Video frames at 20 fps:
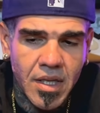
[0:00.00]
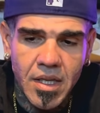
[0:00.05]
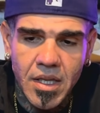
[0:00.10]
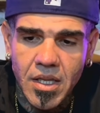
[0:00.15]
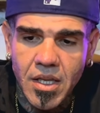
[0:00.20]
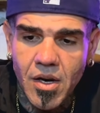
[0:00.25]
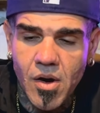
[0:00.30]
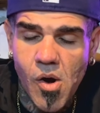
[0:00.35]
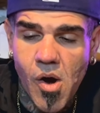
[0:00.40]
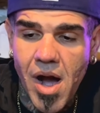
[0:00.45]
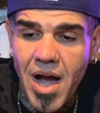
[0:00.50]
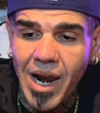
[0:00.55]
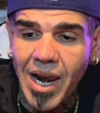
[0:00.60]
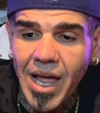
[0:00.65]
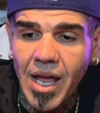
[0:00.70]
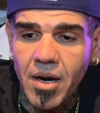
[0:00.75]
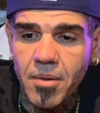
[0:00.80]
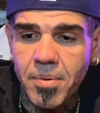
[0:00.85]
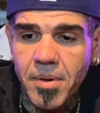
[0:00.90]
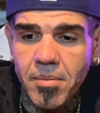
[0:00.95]
You know, a
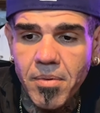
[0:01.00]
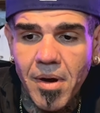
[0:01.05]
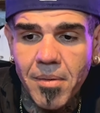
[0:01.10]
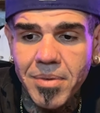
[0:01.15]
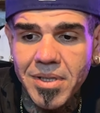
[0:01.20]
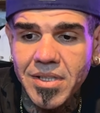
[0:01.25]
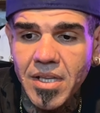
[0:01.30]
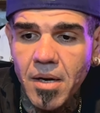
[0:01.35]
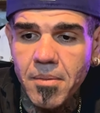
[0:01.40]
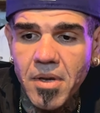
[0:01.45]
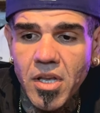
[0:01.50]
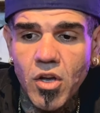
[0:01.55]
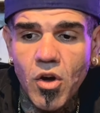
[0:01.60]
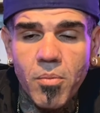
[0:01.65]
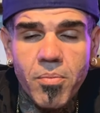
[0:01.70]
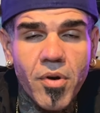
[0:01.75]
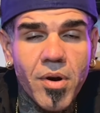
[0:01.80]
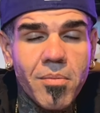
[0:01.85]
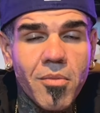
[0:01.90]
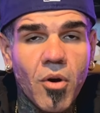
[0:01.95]
lot of people have been telling me, yo,
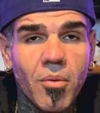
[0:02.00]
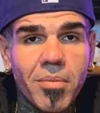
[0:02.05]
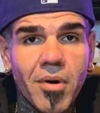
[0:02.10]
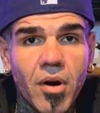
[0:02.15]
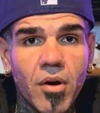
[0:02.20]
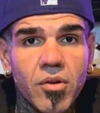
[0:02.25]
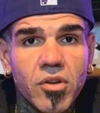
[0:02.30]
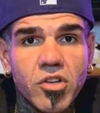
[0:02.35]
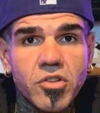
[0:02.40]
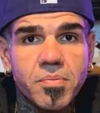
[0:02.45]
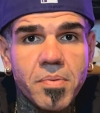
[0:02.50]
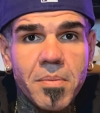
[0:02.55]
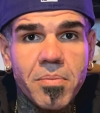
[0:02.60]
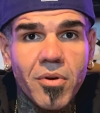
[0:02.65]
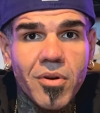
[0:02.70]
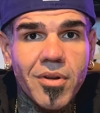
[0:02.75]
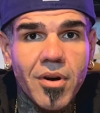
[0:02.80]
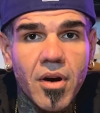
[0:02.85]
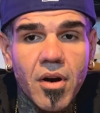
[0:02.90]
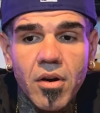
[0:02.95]
Primo, bro,
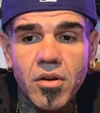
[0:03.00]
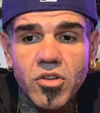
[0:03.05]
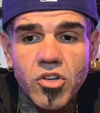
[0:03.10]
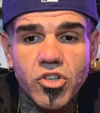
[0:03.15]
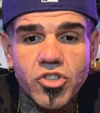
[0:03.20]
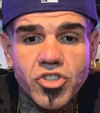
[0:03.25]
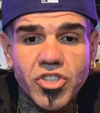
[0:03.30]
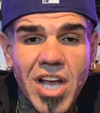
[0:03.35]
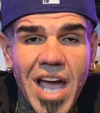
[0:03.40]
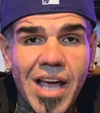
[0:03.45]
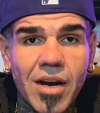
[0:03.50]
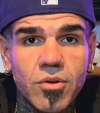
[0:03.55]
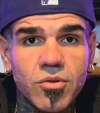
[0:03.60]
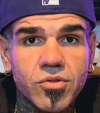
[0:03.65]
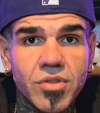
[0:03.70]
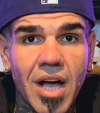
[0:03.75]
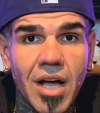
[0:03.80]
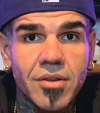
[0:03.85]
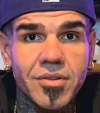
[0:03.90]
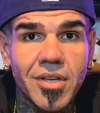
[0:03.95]
there's
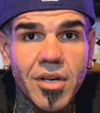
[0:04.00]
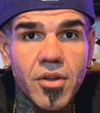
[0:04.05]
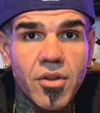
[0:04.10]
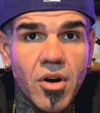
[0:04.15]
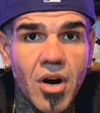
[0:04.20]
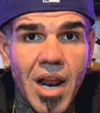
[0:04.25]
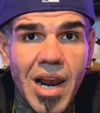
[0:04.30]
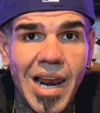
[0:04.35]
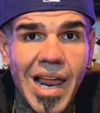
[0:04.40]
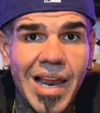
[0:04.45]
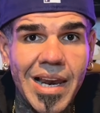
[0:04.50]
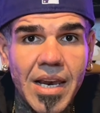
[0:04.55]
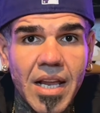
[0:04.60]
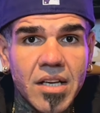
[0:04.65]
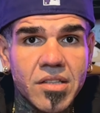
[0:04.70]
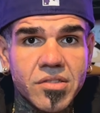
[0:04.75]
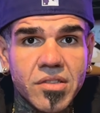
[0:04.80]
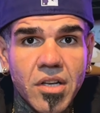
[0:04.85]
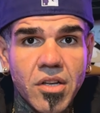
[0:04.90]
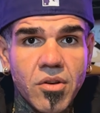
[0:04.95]
channels out there that are a lot
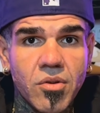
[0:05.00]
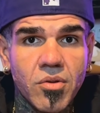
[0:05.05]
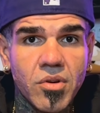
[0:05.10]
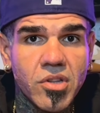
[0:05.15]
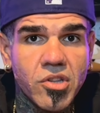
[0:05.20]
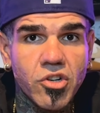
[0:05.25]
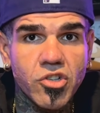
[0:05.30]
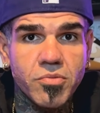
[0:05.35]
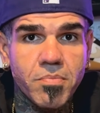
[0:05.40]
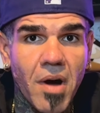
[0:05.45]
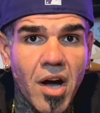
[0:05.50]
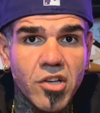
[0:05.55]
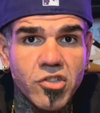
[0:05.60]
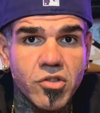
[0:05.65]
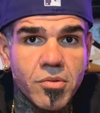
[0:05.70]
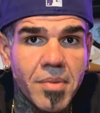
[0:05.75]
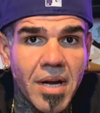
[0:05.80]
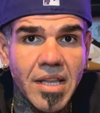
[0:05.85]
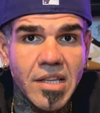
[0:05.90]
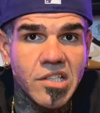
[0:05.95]
less than you and they're
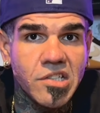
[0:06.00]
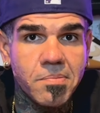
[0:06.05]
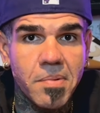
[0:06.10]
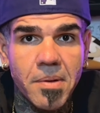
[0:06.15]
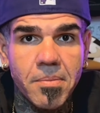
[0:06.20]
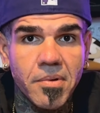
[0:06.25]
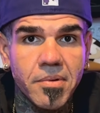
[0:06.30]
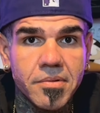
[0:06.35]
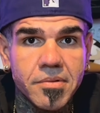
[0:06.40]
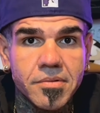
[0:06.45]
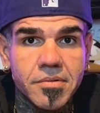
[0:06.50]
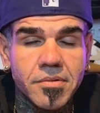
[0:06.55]
sponsored by these people.